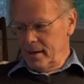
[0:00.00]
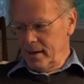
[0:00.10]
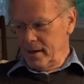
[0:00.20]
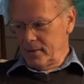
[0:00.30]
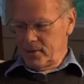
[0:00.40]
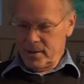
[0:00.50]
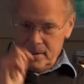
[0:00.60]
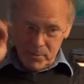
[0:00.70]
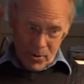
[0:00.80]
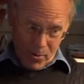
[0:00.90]
It
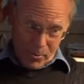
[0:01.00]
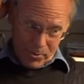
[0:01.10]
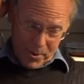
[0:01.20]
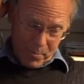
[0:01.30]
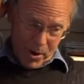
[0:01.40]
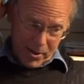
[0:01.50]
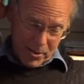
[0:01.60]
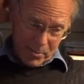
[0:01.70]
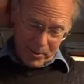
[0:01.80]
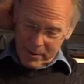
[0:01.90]
seems almost
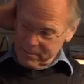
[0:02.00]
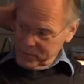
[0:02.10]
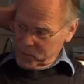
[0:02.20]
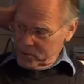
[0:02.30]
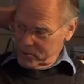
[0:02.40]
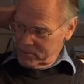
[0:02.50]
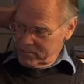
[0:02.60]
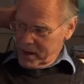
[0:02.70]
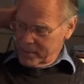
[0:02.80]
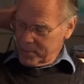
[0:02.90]
impossible to
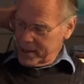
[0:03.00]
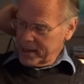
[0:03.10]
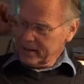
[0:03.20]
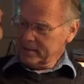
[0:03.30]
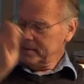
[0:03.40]
comprehend,